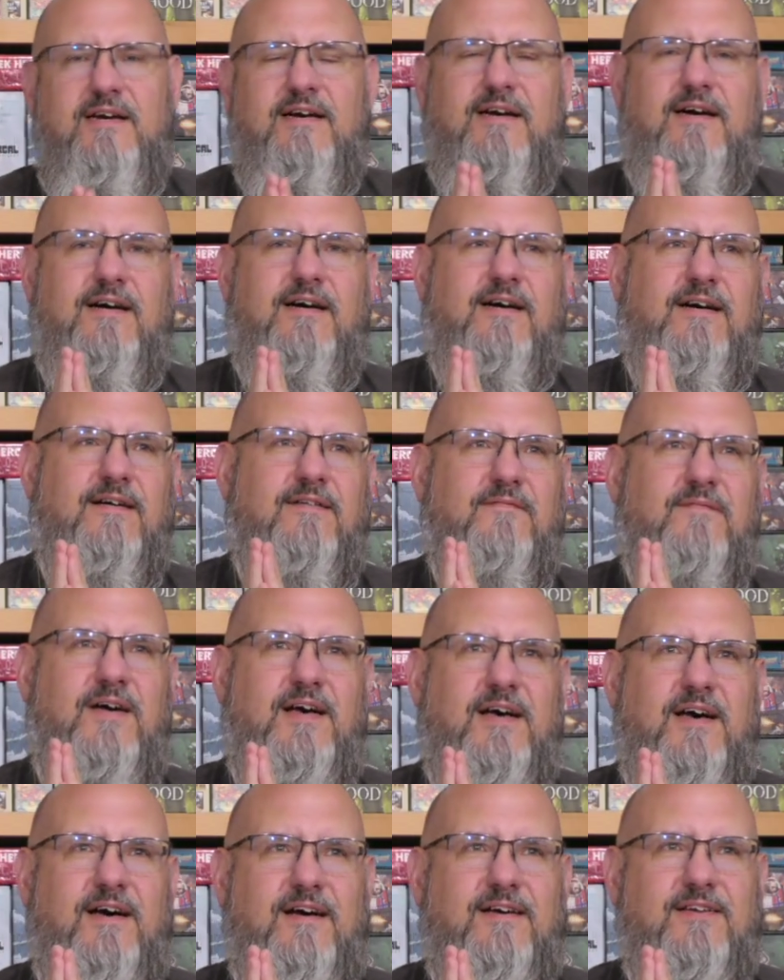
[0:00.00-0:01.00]

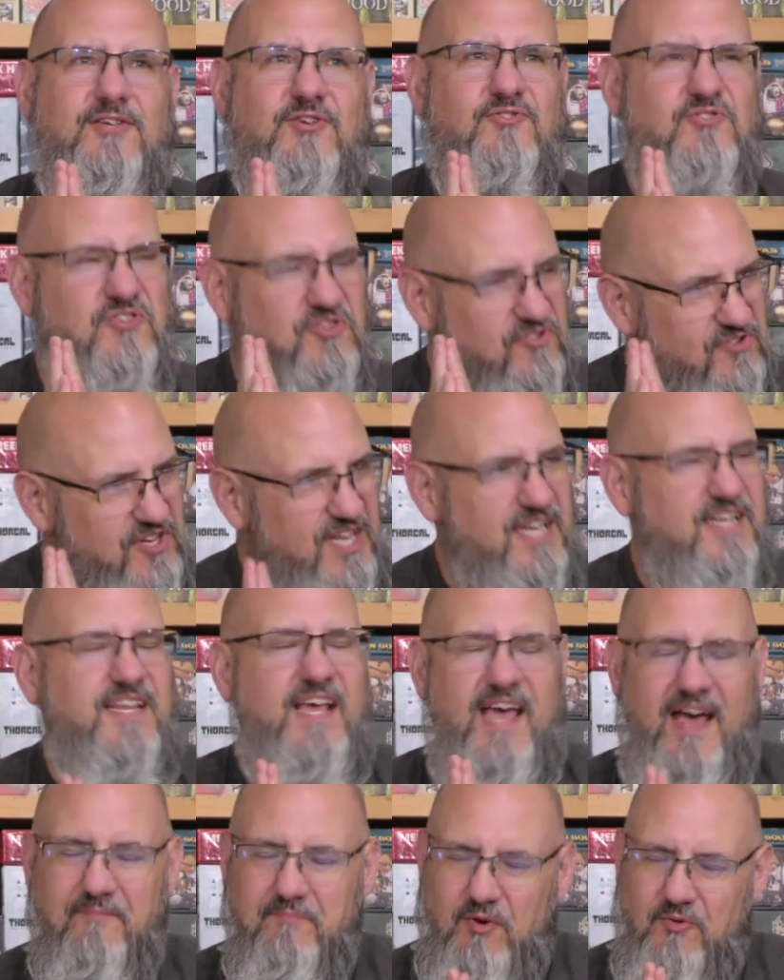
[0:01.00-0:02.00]
you need to
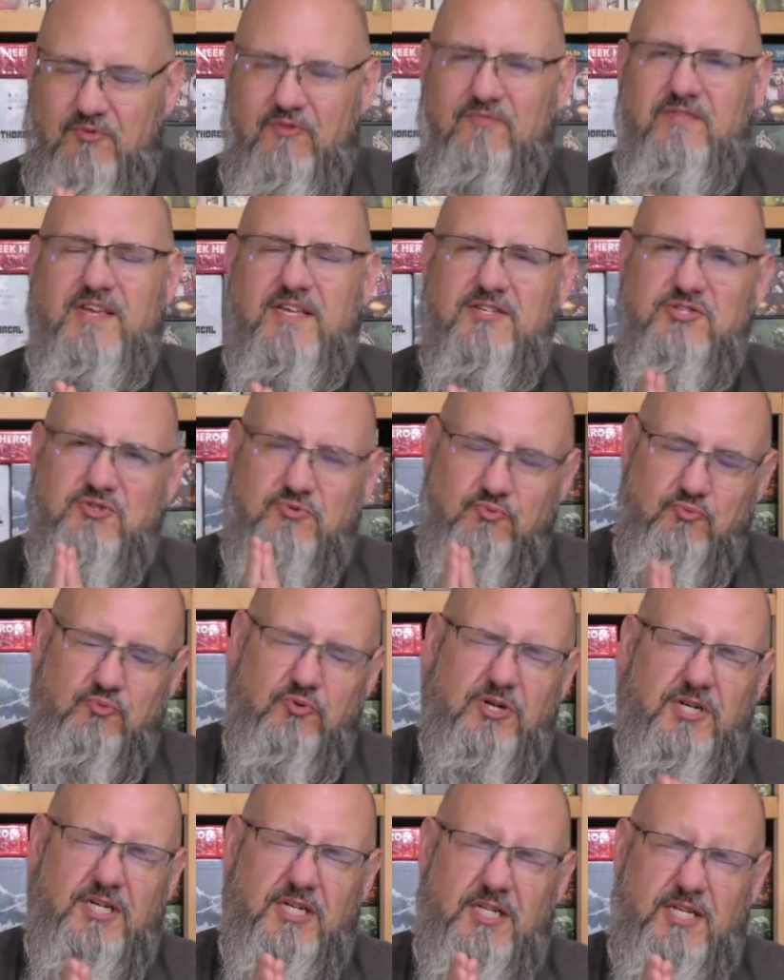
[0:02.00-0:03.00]
have both of these to
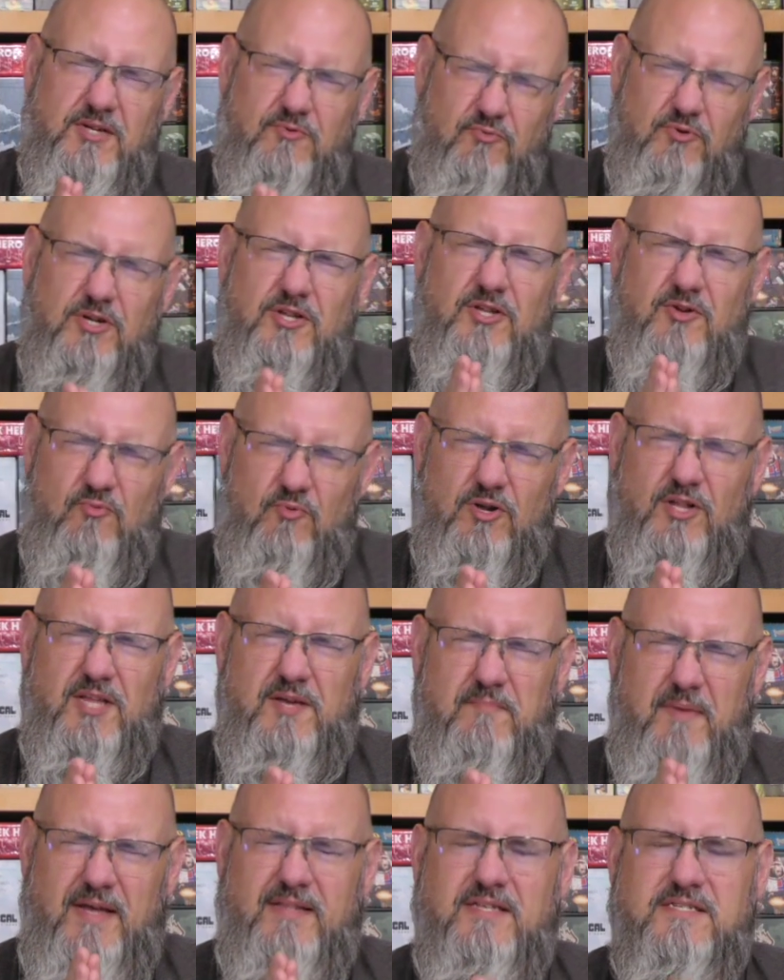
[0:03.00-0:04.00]
really, really,
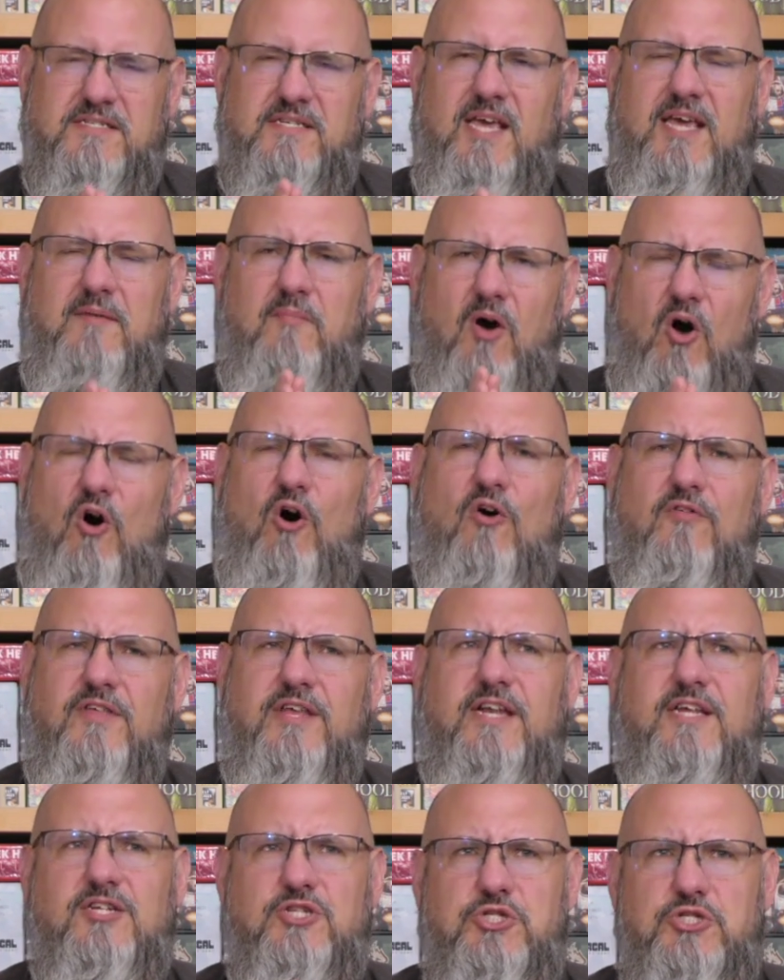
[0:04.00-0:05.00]
really make this game all
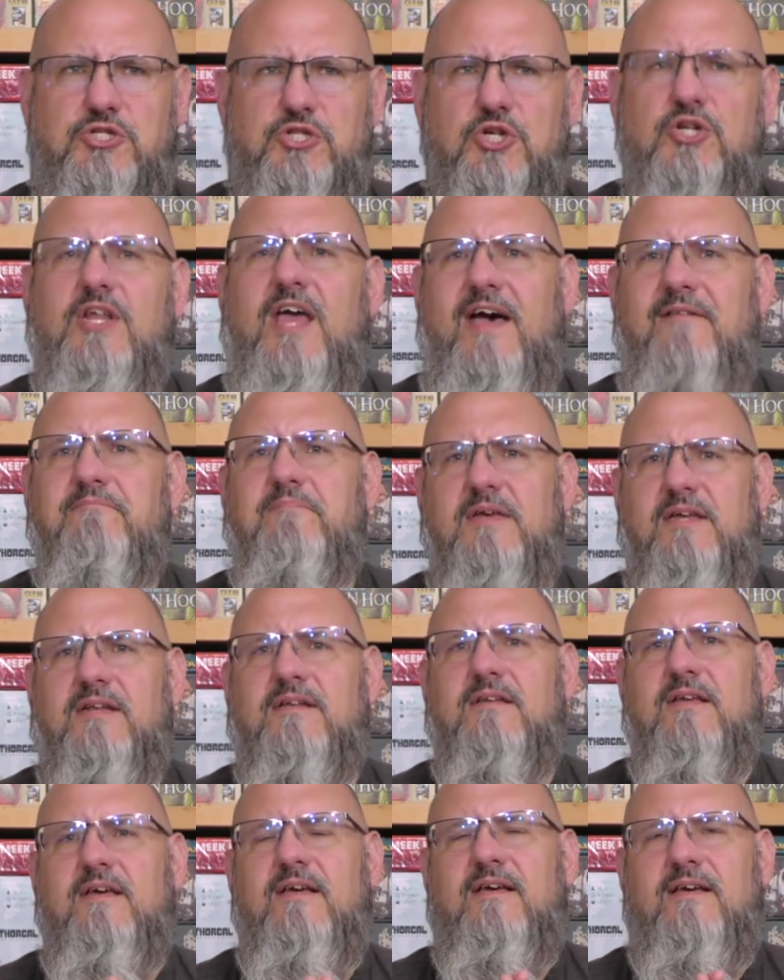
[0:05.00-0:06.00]
that it should have
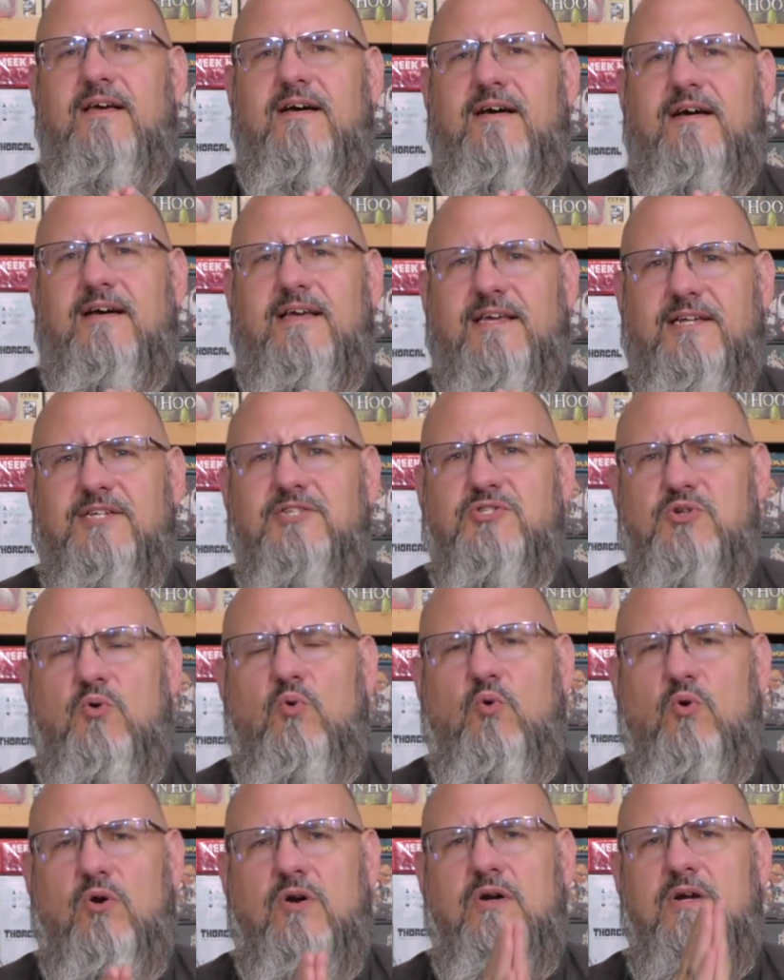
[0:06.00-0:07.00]
been in its
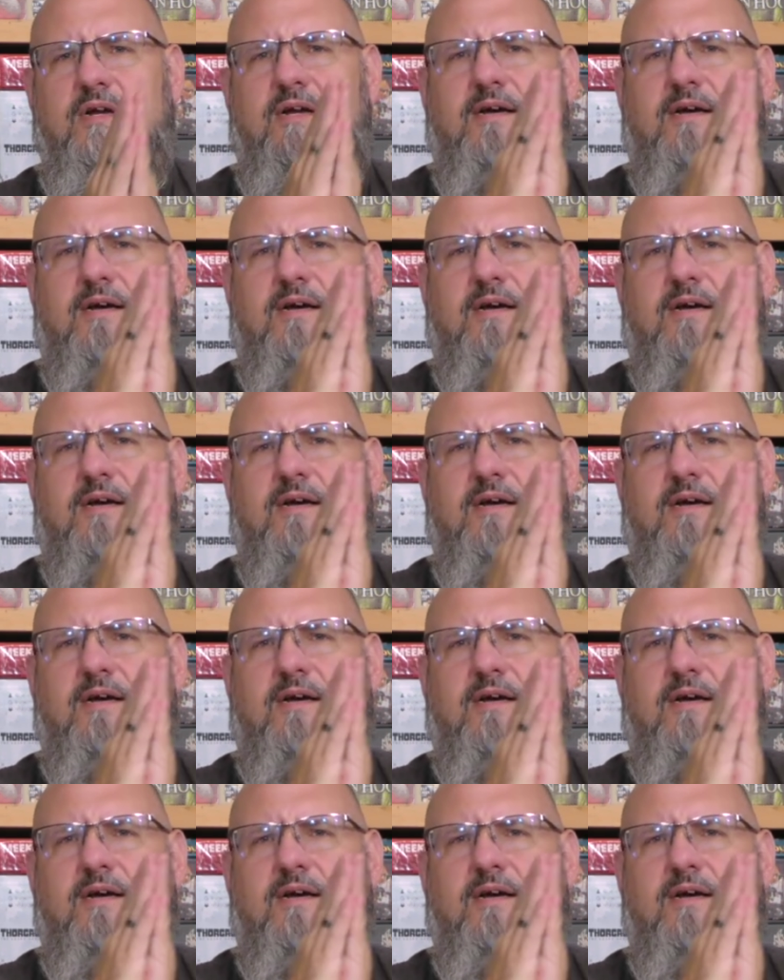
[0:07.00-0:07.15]
core